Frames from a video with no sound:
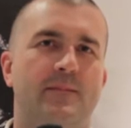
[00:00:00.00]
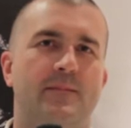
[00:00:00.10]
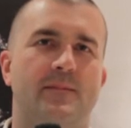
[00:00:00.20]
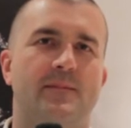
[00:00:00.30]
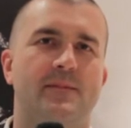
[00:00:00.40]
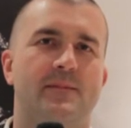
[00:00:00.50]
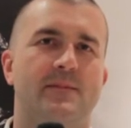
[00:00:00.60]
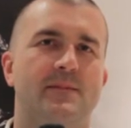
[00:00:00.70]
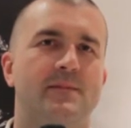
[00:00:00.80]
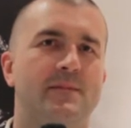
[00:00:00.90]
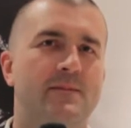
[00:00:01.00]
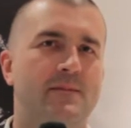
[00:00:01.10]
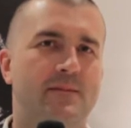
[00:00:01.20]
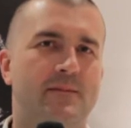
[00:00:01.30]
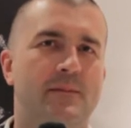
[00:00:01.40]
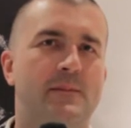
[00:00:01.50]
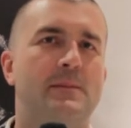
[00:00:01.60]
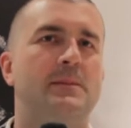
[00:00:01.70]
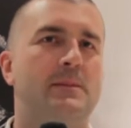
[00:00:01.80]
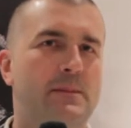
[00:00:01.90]
seen from a
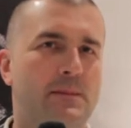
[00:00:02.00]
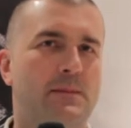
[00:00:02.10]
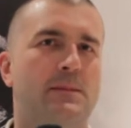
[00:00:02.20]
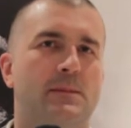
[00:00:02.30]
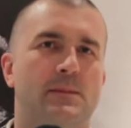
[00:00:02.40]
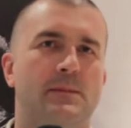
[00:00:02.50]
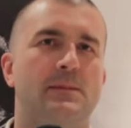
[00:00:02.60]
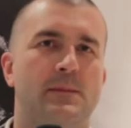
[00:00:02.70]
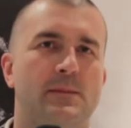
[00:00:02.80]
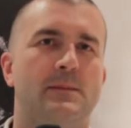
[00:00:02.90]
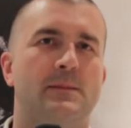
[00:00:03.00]
RTS in a long while.